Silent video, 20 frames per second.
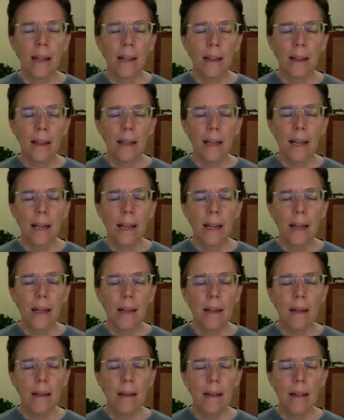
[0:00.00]
And
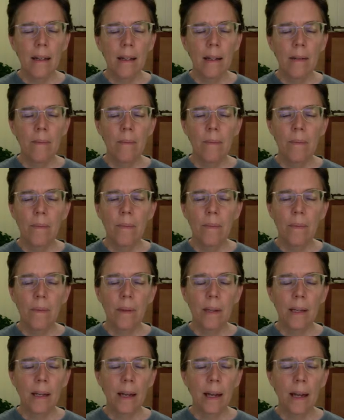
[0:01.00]
then
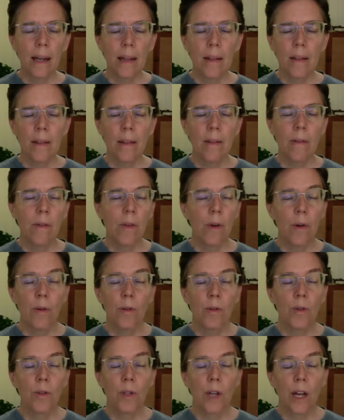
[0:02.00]
in
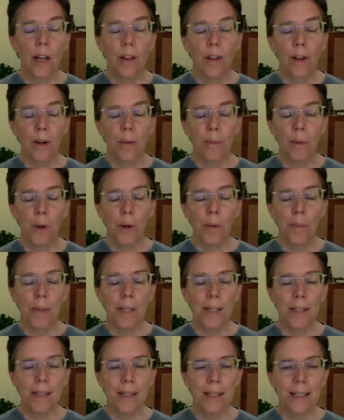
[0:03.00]
those other
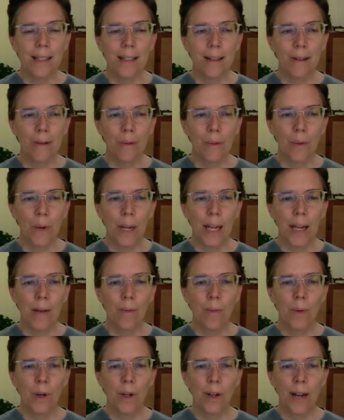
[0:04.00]
moments when
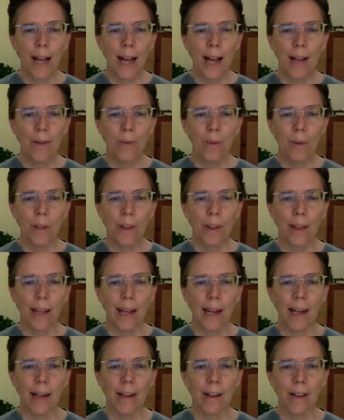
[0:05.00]
we're not with the
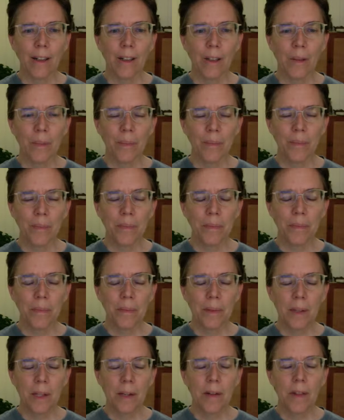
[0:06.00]
anchor,
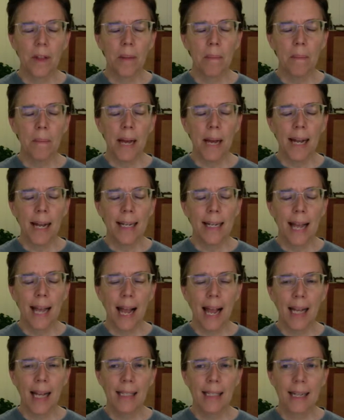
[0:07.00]
the mind
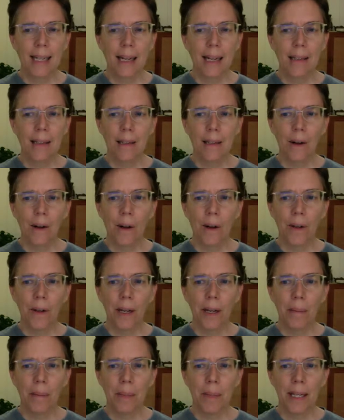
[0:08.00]
has gotten caught
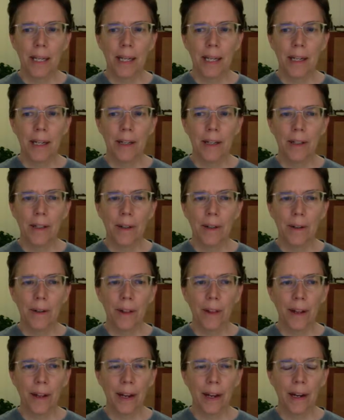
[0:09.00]
up here or
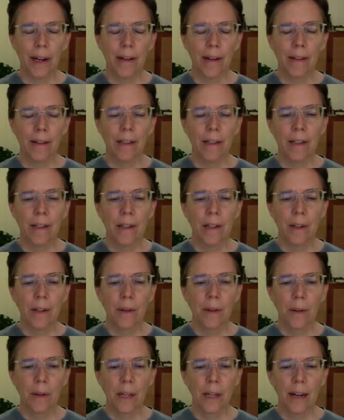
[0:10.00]
there,
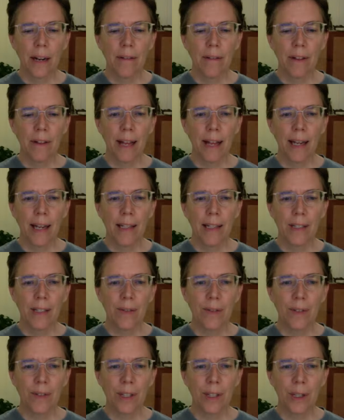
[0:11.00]
wherever that is
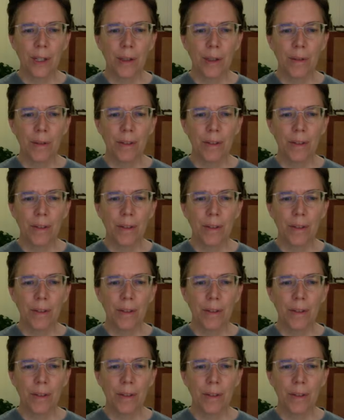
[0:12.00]
for you.